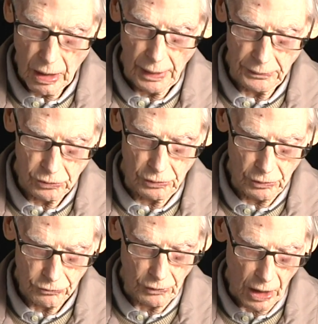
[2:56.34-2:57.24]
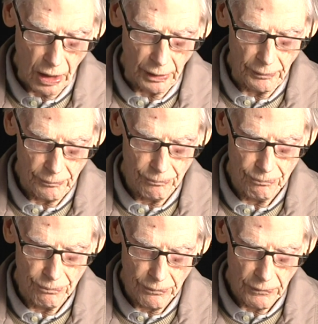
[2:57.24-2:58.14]
I couldn't fly.
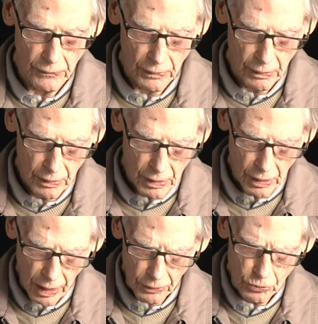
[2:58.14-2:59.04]
I